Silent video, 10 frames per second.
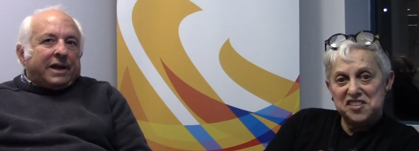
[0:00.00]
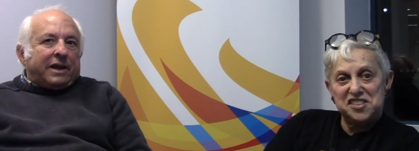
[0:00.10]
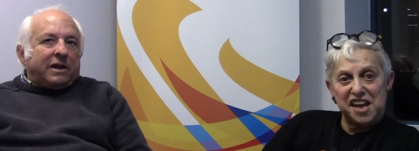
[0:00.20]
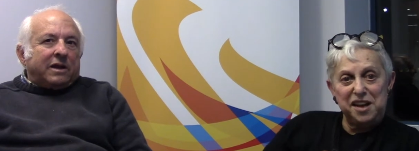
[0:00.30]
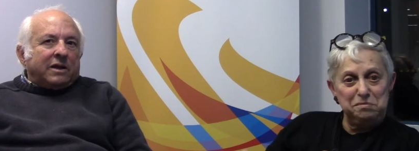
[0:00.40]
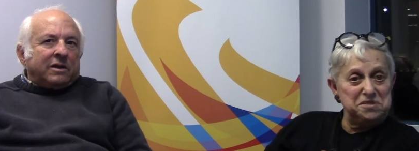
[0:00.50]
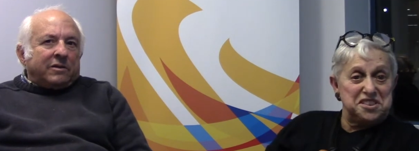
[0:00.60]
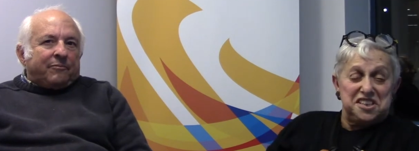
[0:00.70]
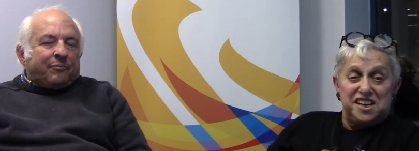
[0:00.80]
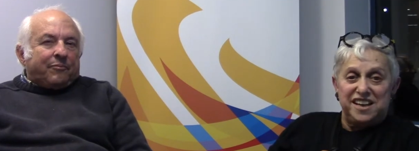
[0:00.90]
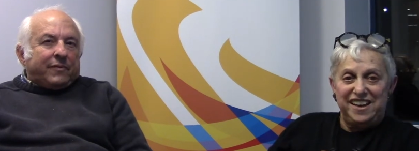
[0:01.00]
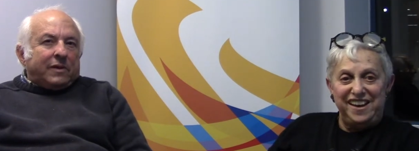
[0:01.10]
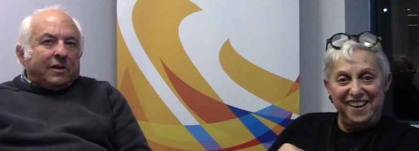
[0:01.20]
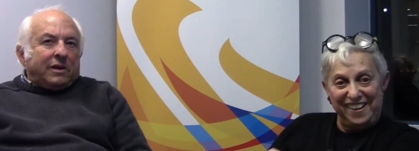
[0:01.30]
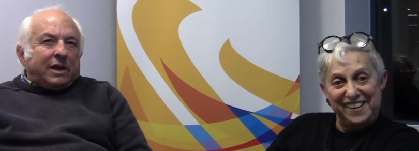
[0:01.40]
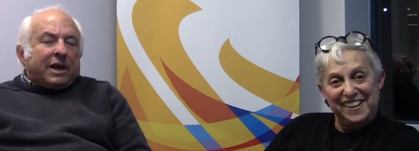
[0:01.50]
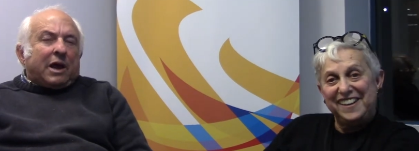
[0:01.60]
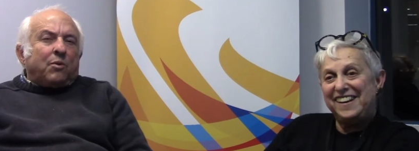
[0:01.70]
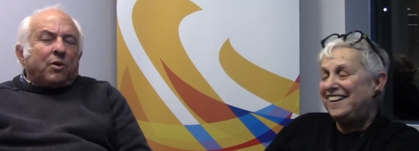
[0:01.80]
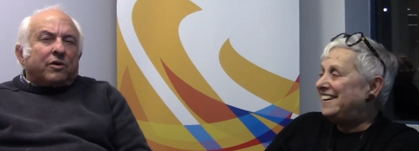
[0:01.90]
Speaker 1: the
Speaker 2: same city.
Speaker 1: And
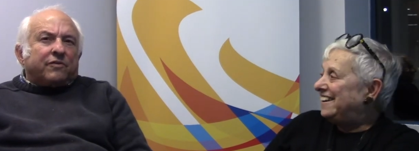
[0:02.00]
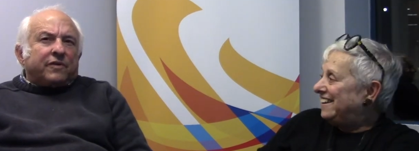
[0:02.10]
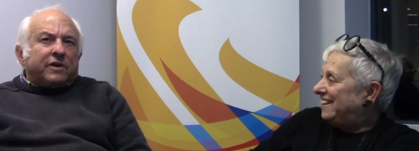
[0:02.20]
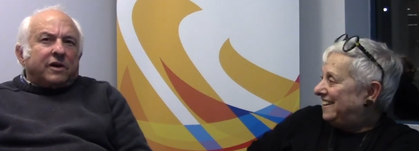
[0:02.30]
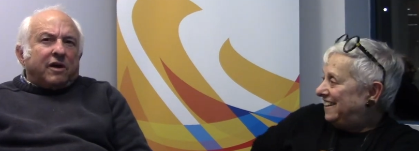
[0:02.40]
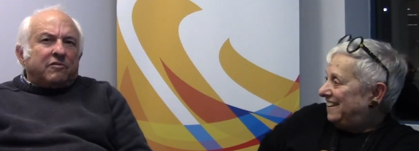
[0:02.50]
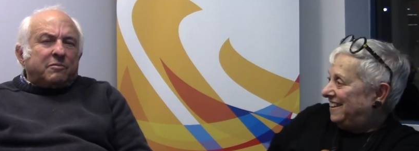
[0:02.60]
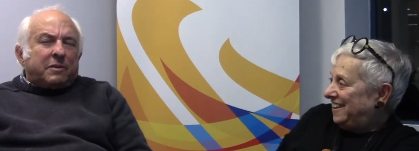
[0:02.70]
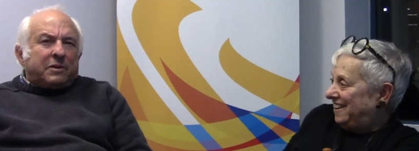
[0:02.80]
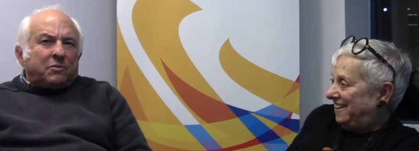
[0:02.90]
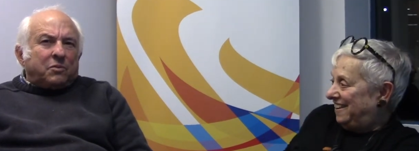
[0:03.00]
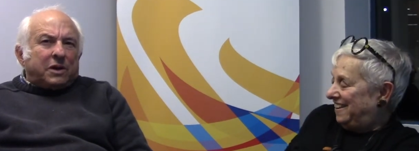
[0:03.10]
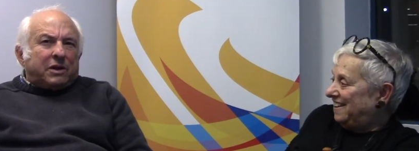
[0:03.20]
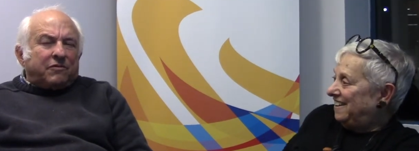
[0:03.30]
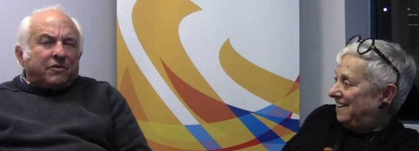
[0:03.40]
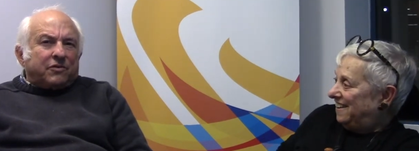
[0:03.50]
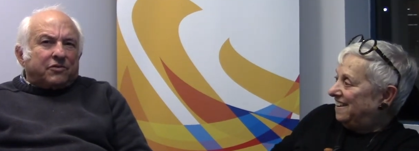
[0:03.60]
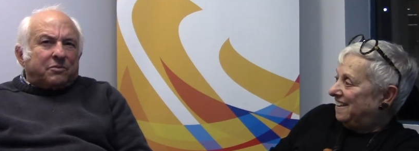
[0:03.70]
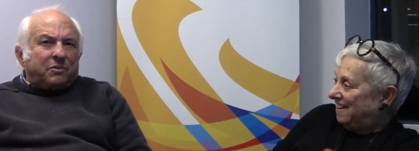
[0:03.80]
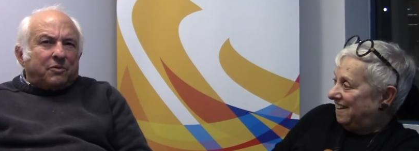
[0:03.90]
I worked for the government when I
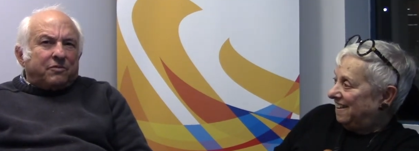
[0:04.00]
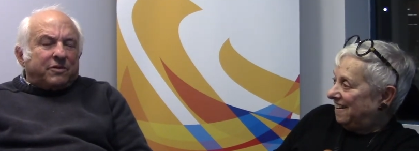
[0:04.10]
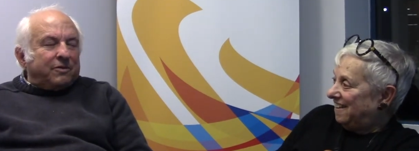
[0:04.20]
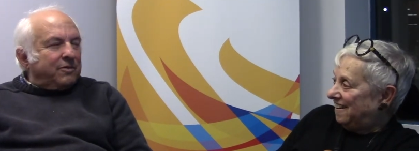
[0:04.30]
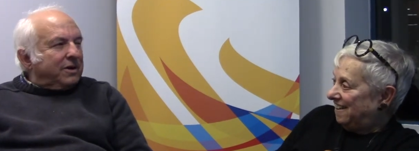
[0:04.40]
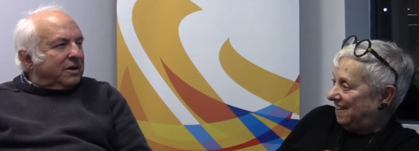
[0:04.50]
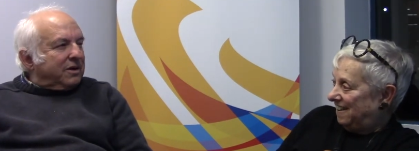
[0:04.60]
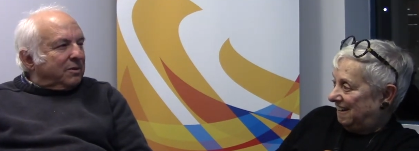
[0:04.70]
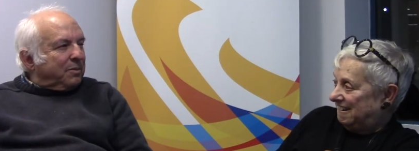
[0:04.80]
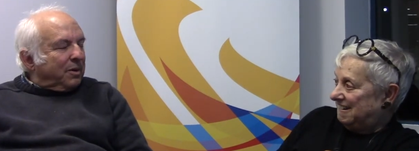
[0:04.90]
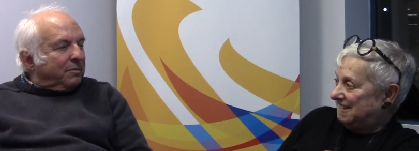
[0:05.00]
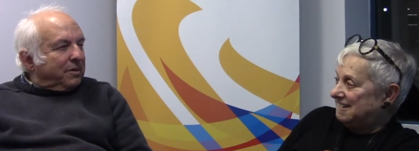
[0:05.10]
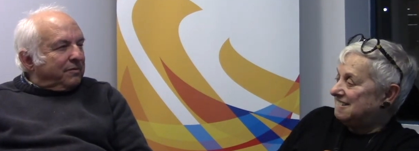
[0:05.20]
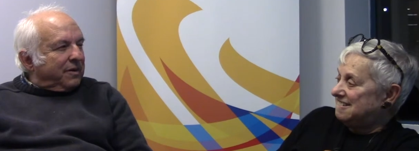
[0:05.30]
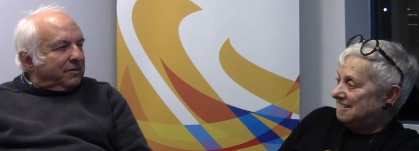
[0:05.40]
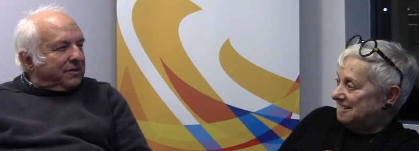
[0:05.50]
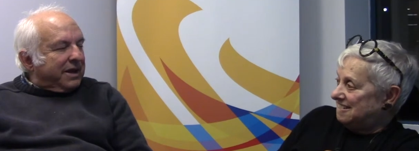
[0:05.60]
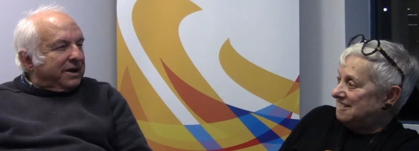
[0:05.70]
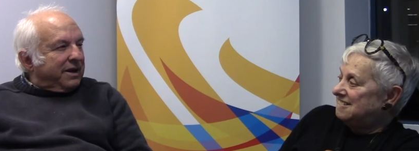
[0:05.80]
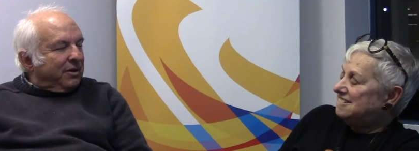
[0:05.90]
first moved here in the Department of
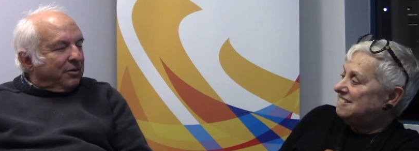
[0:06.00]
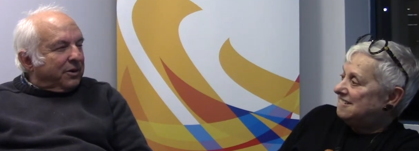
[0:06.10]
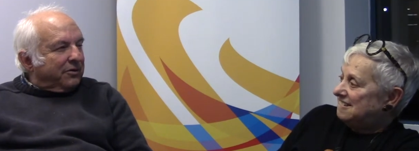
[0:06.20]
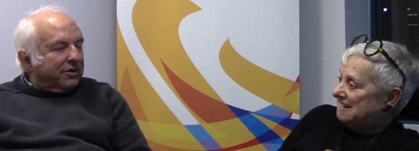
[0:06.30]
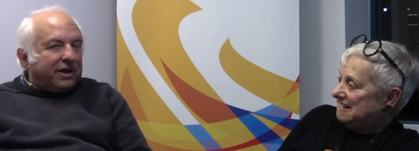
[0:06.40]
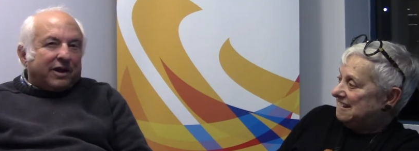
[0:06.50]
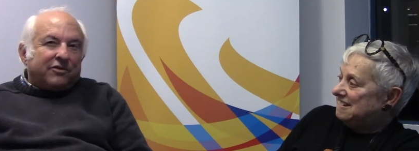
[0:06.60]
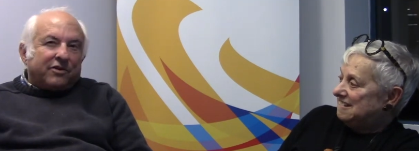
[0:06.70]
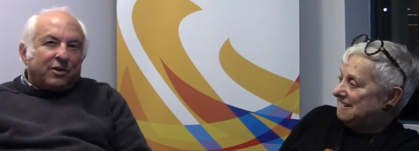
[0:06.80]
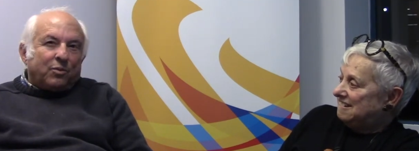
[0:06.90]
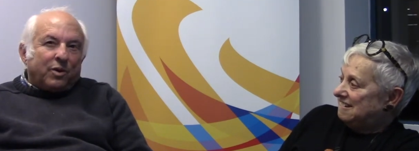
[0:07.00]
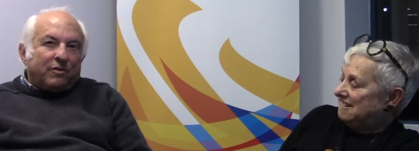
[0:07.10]
then Health Education and